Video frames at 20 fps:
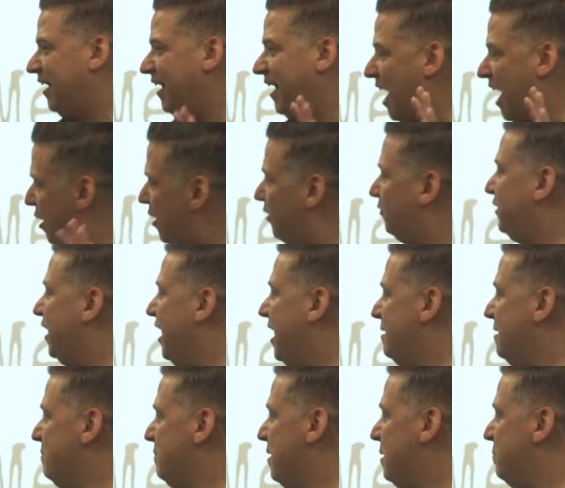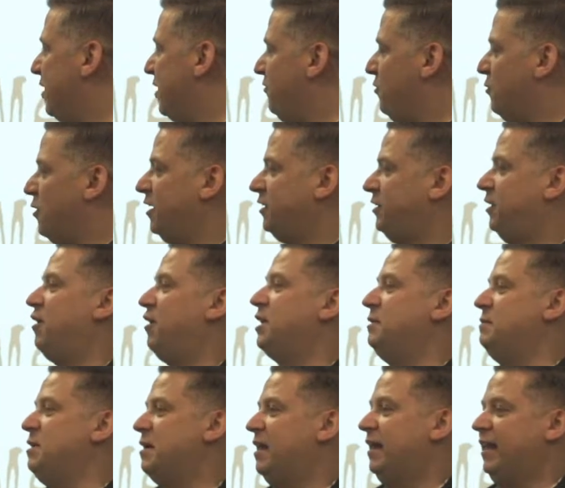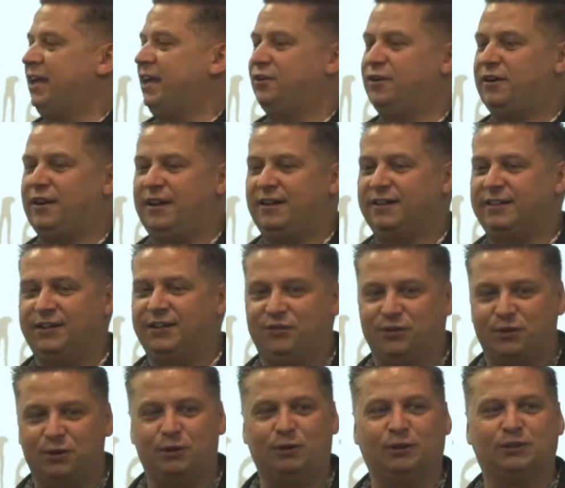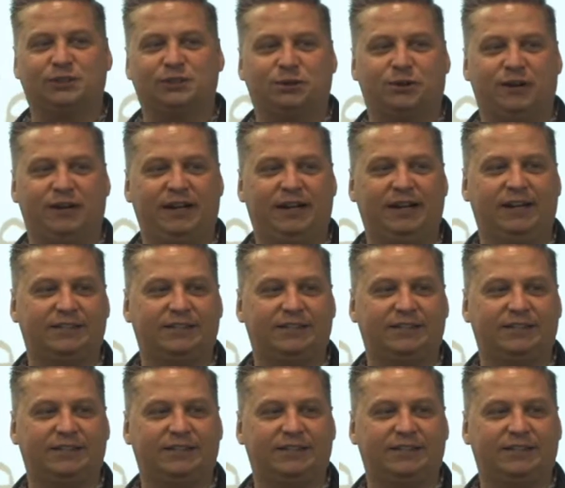I don't have time, but if you want to talk to me later, I'll give you the whole story.